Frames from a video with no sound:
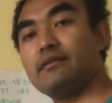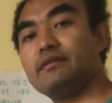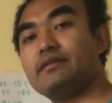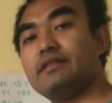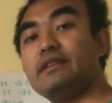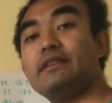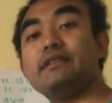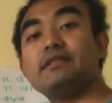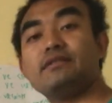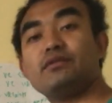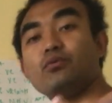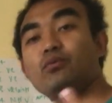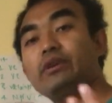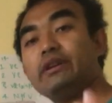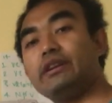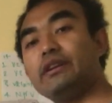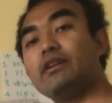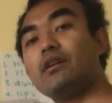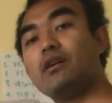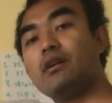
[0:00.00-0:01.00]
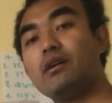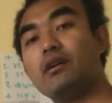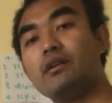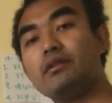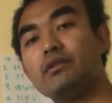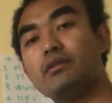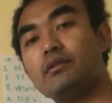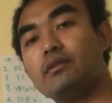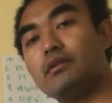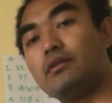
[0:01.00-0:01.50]
Since we did
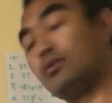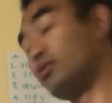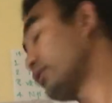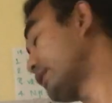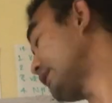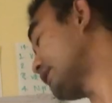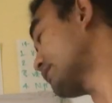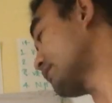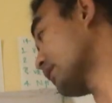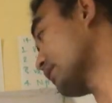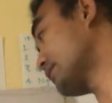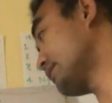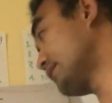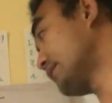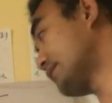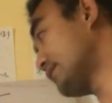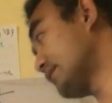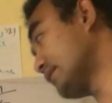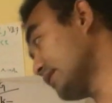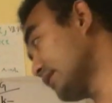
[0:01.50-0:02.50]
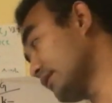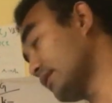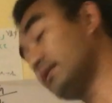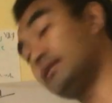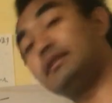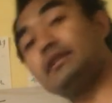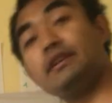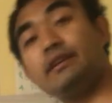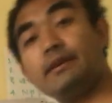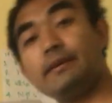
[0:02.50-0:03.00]
the hooky structure is
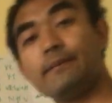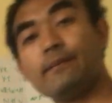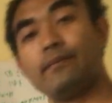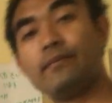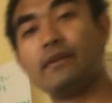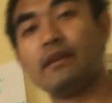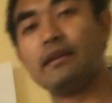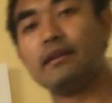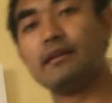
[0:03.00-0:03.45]
Ni.